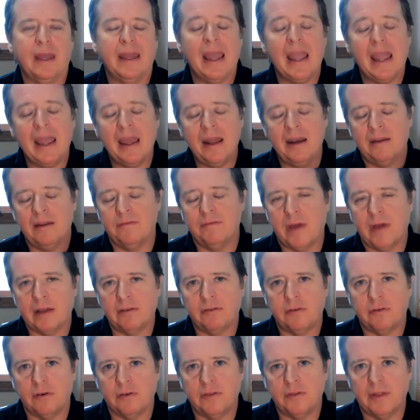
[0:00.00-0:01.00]
and
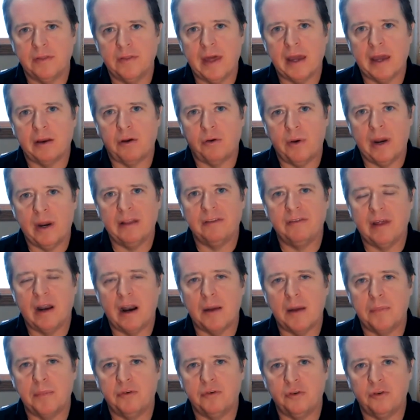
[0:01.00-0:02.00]
investors, that creates
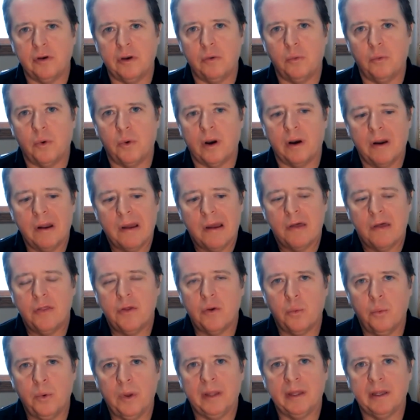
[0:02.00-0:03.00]
that opportunity where
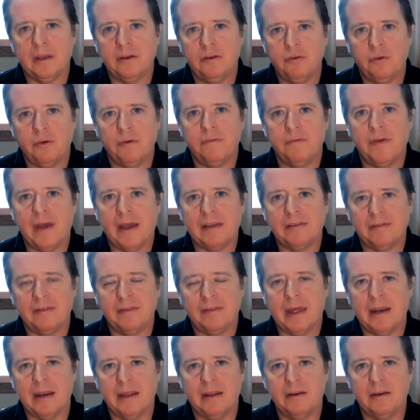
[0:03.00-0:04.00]
they're willing to invest
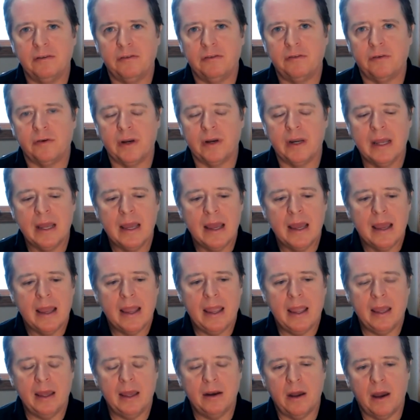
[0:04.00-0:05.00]
in that industry.
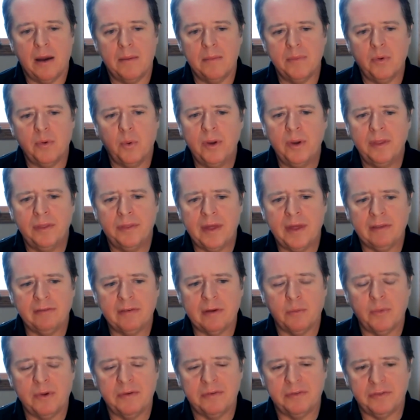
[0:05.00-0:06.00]
And one of the
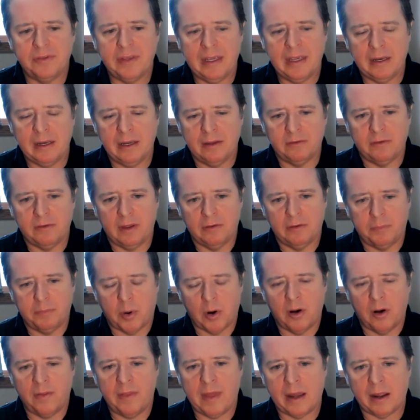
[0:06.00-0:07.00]
things that we've seen is
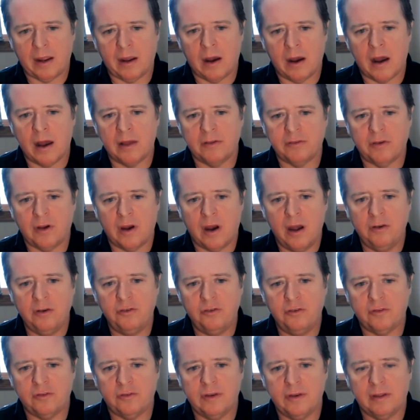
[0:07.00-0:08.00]
part of that cost
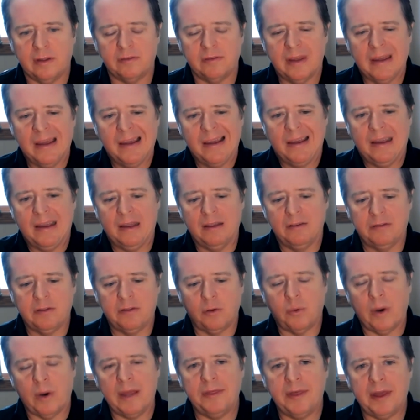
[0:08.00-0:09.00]
consciousness is
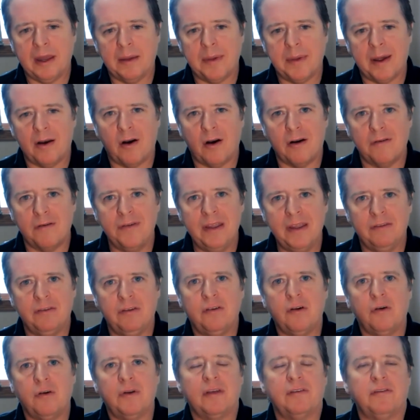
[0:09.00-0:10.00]
the great thing about an RV is
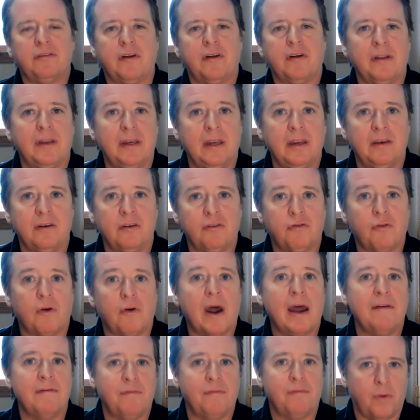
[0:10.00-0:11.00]
you don't necessarily need to
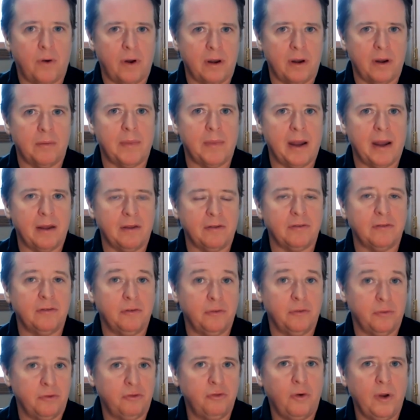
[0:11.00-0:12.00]
drive 400 miles
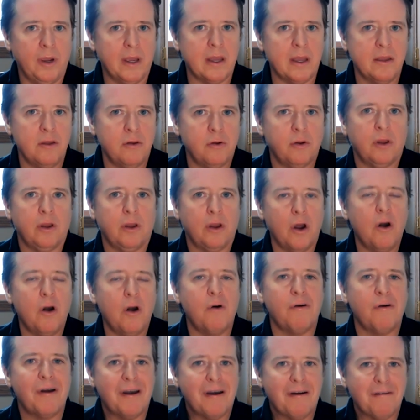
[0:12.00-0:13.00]
to enjoy it. You can
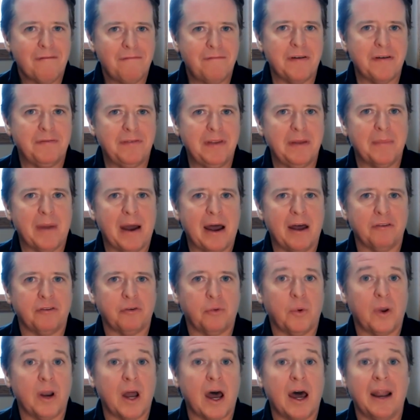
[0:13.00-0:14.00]
go 50
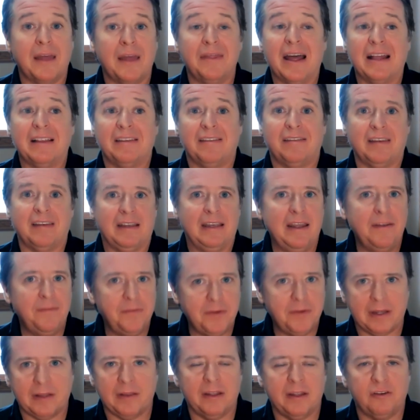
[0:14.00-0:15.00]
miles or whatnot, and that's
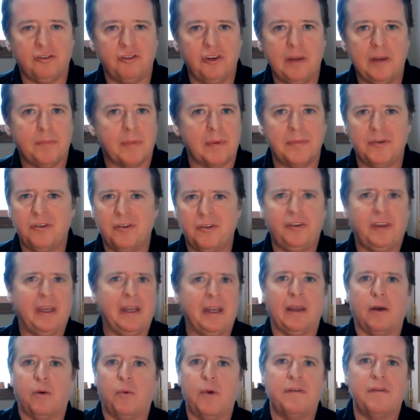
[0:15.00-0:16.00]
significantly cheaper. I mean, just
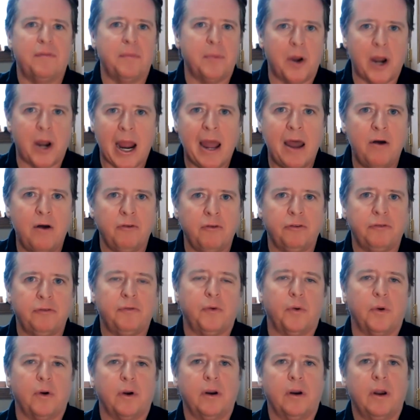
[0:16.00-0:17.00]
getting away from your house
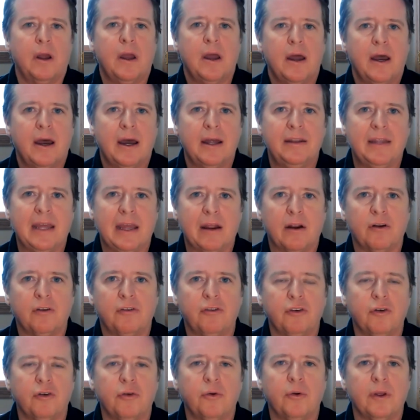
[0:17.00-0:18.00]
for a day or
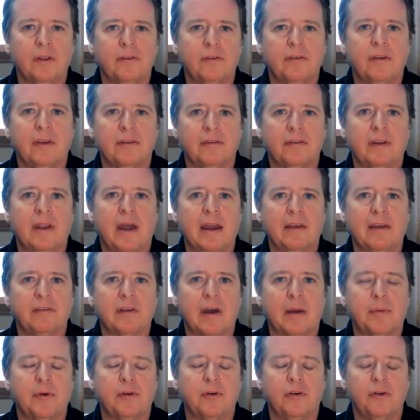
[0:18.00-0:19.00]
two is a
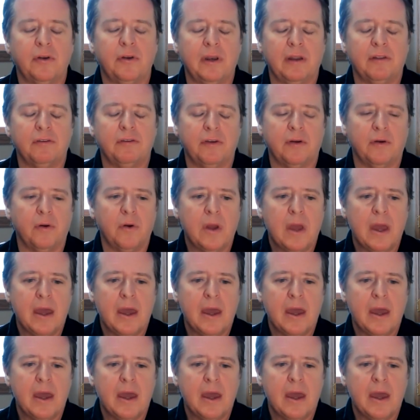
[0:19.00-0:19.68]
nice opportunity. And so